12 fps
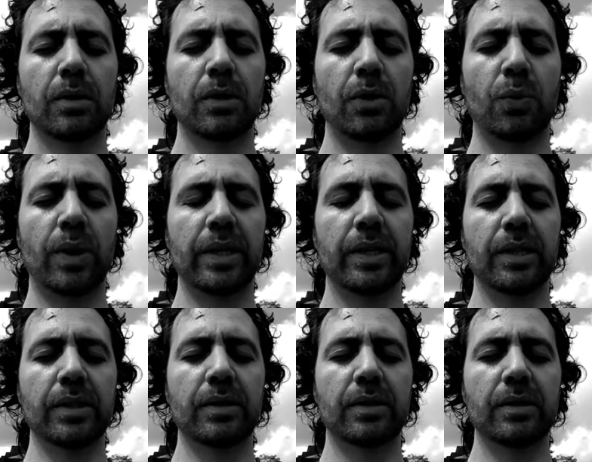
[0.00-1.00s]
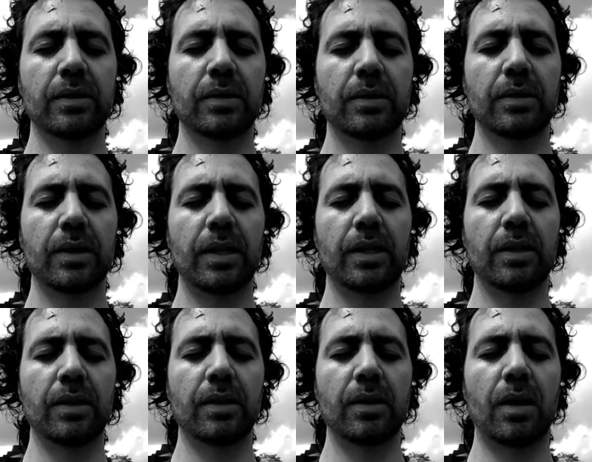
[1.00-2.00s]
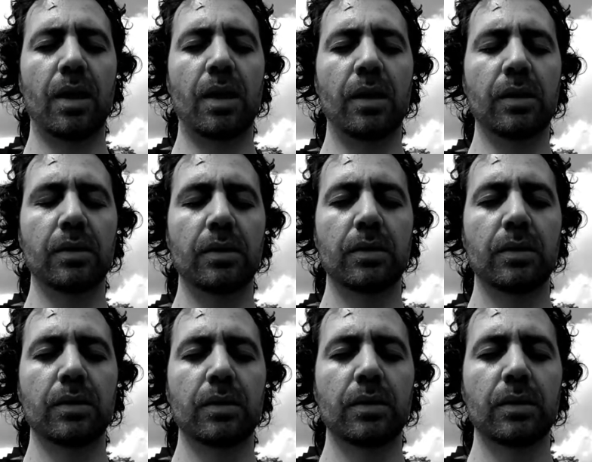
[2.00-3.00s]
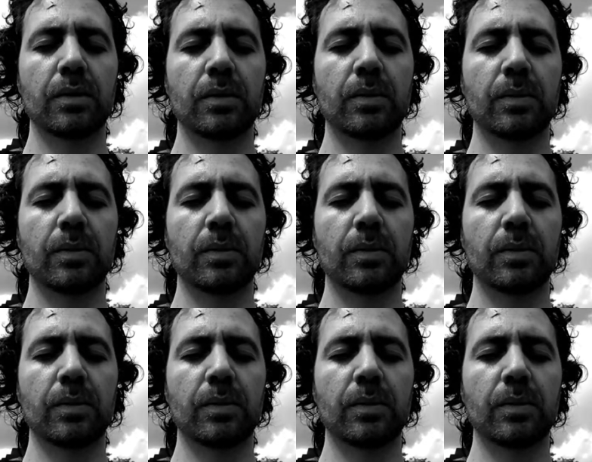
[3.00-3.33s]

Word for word: the oneness in all.